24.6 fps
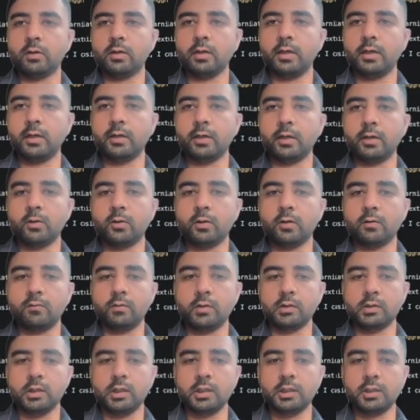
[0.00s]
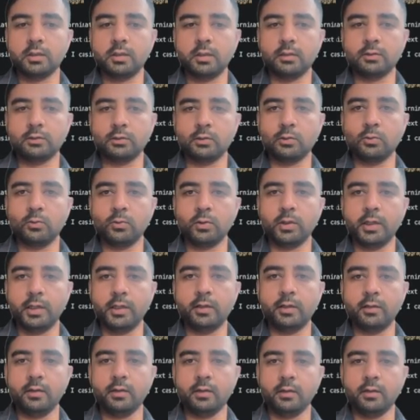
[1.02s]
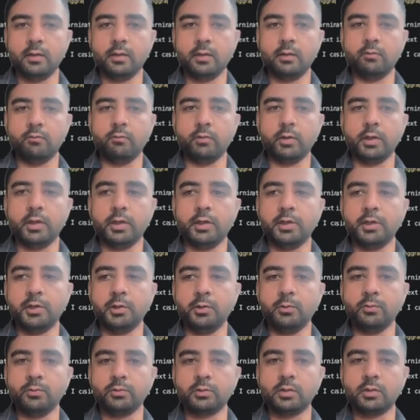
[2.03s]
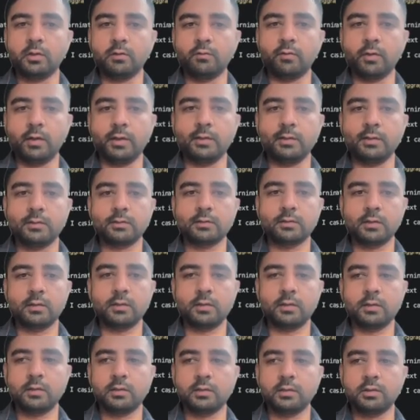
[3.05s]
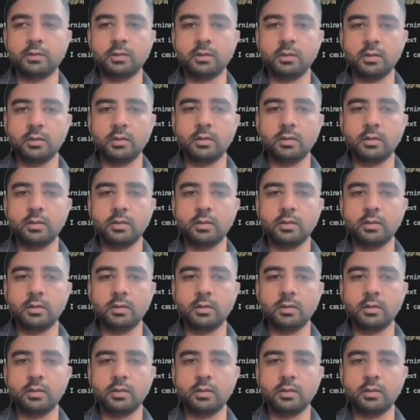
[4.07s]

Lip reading: The entire conversation has loaded, when it used the file search,